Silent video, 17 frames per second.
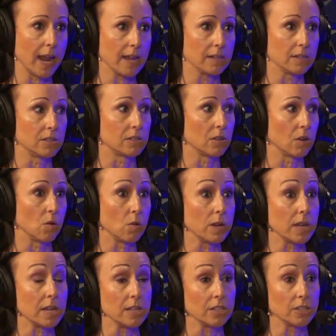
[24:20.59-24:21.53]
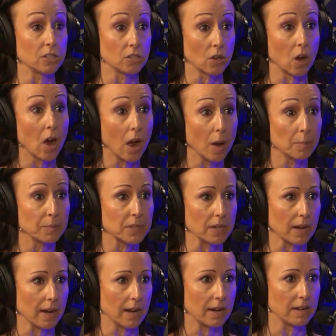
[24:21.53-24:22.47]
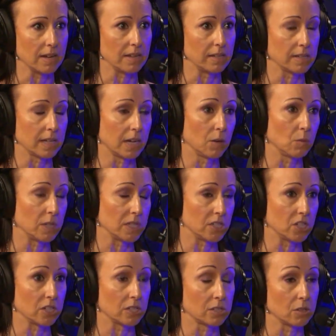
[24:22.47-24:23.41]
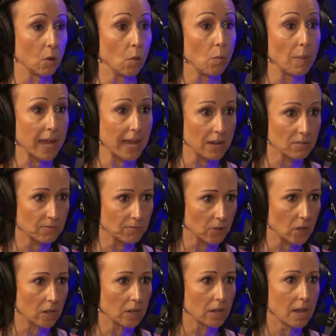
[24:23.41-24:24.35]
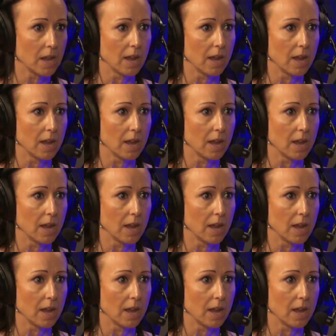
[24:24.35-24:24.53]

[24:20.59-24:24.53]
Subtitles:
And so he stopped, and he said it was just so painful,